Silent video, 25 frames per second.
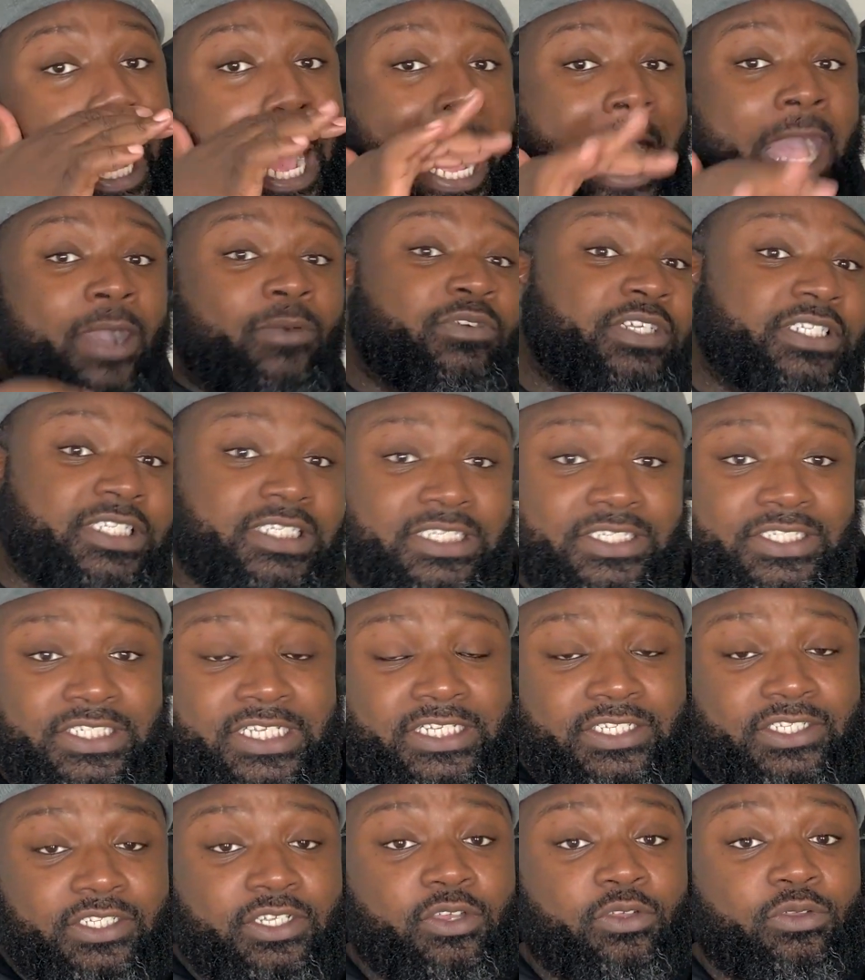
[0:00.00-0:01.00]
I would
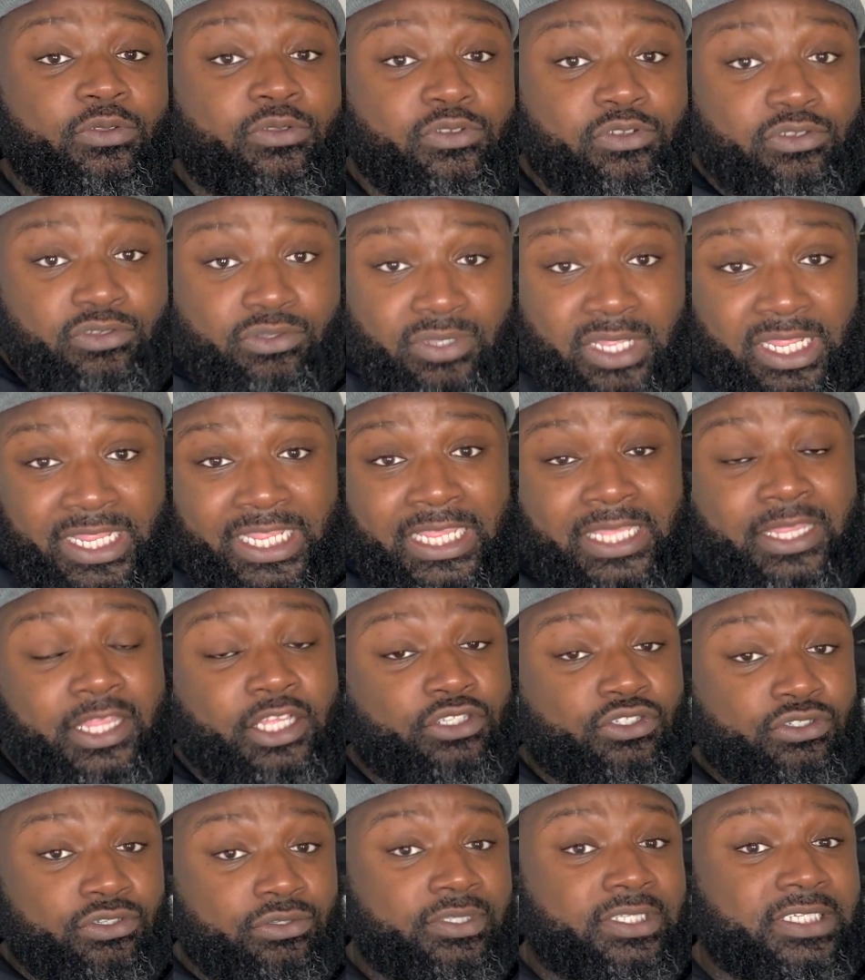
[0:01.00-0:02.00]
suggest go either
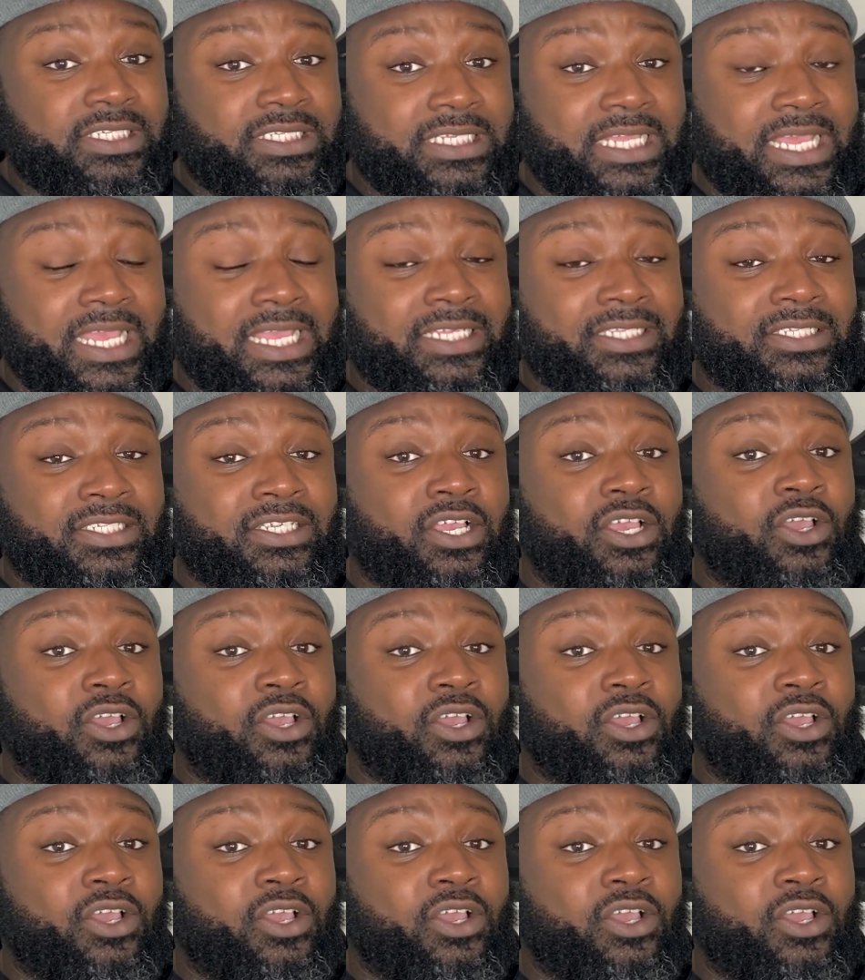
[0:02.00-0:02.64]
true to size,